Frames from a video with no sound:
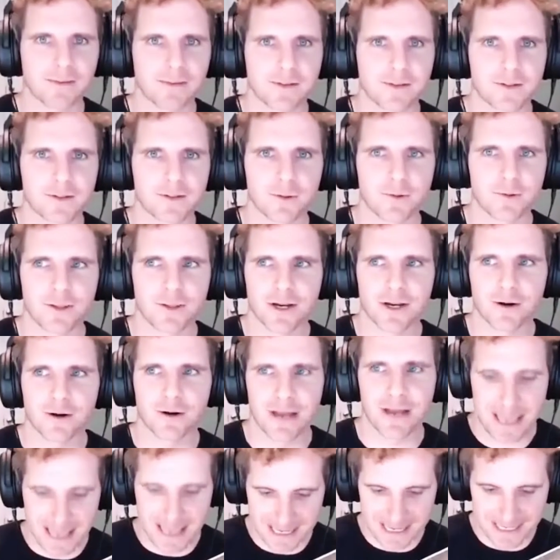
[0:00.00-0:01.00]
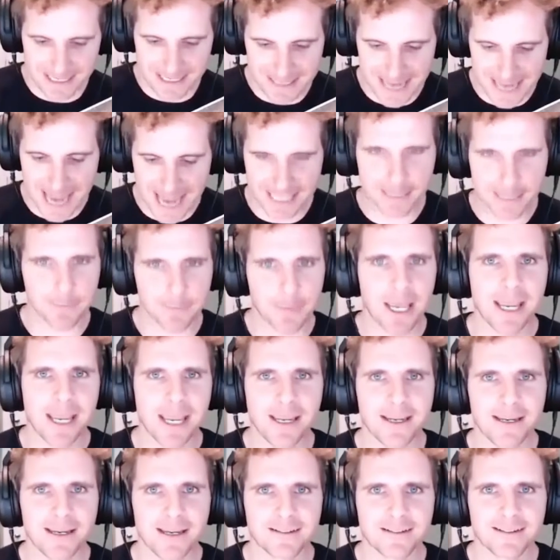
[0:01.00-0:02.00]
you their exact
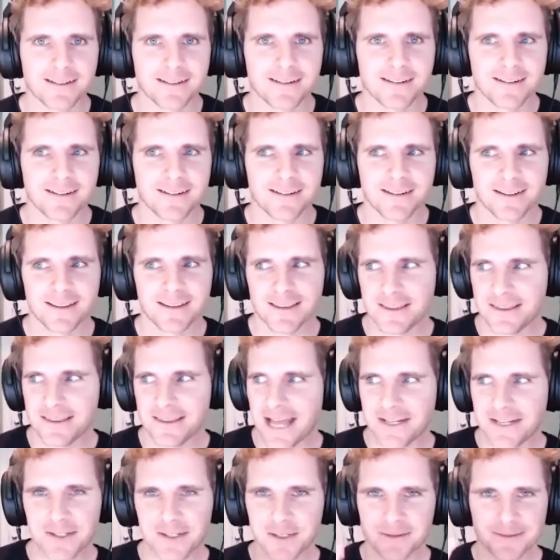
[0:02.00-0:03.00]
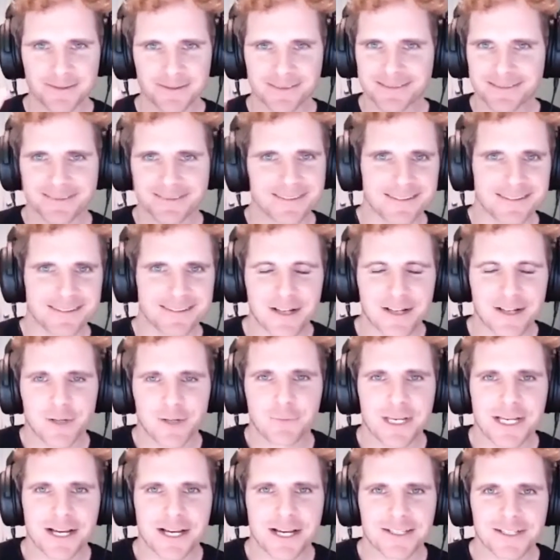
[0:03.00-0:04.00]
pain, that should
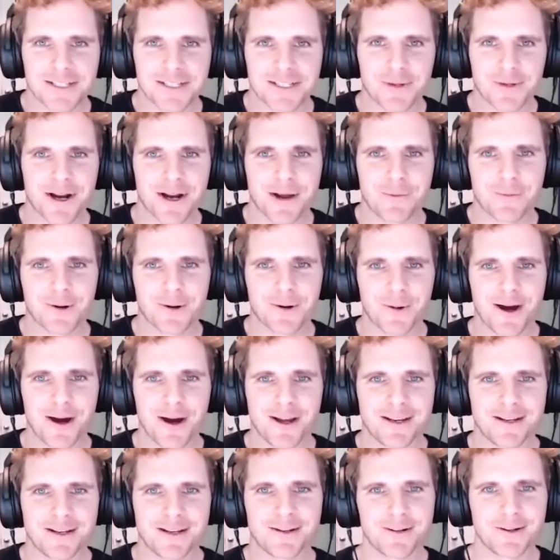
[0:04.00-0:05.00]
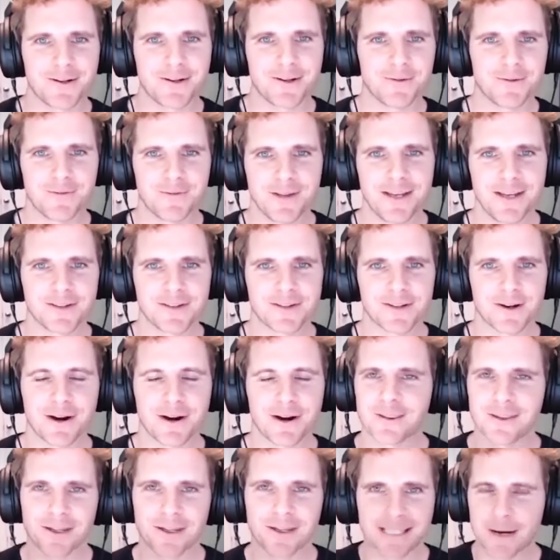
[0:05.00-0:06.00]
be customer number one in your new venture. And I
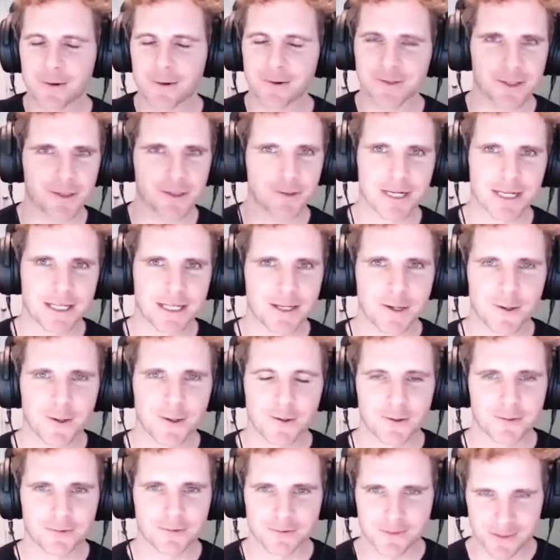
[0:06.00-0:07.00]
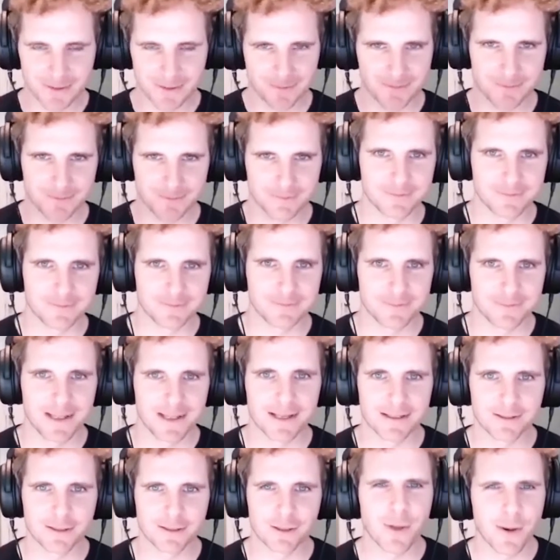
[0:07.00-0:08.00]
thought that was a great do
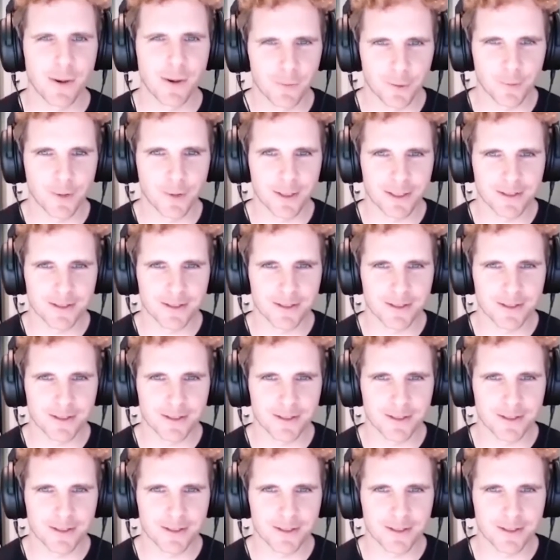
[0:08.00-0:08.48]
you remember what?